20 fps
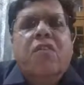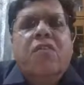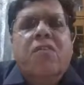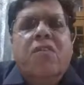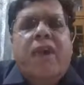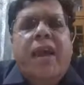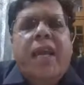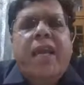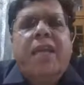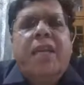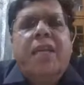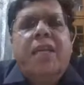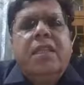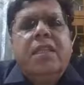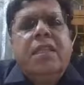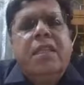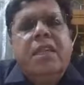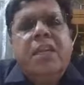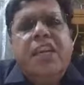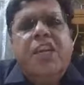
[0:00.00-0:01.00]
While
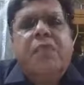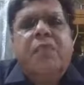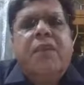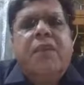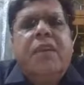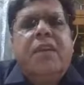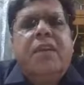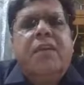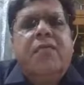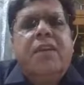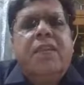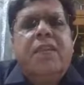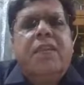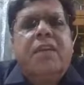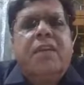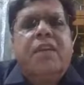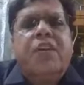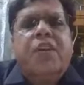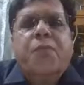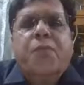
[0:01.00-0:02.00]
the treatment with
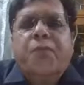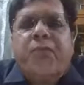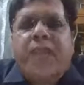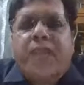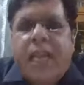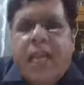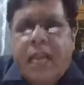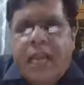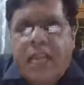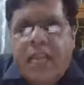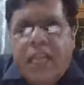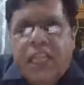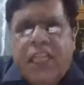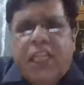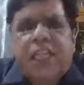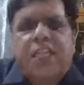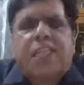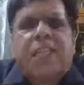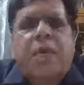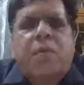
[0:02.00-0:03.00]

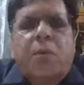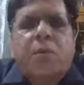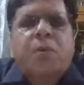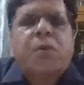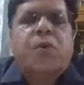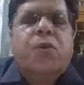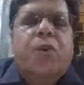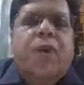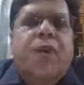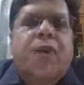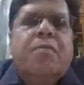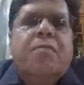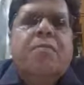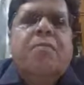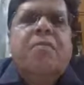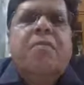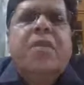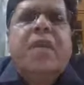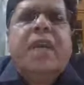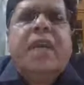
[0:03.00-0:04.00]
this
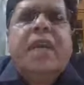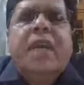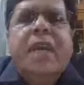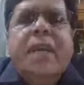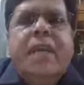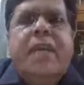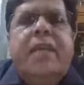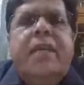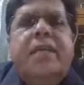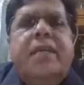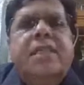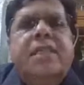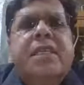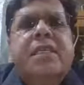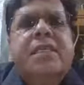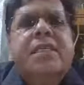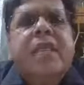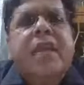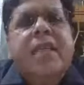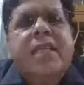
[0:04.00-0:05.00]
amoxicillin
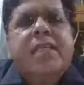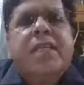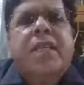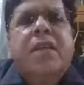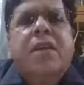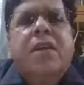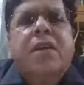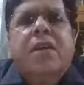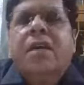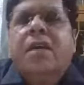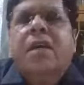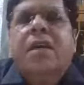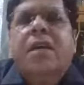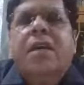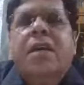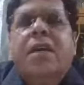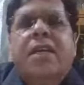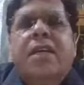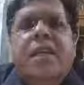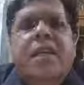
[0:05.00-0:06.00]
increases
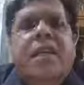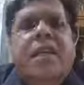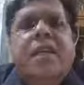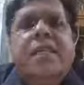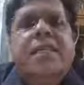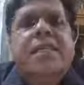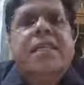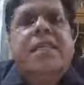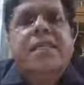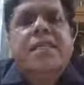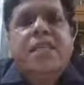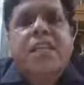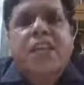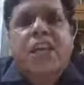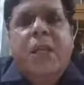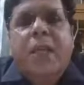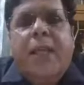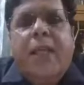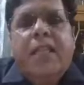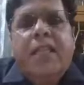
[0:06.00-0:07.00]
HDL, increases
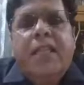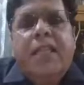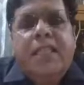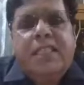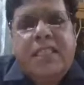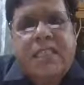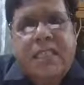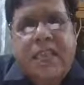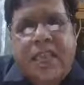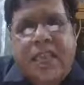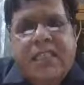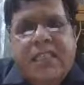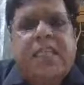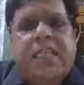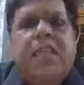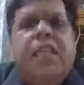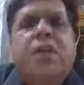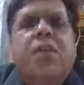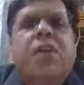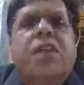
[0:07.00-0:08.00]
this
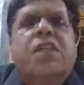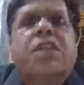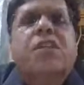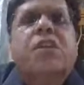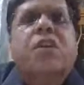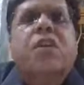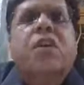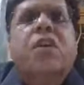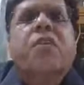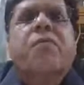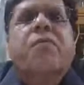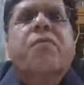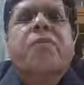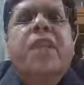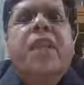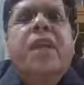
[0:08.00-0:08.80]
HDL cholesterol,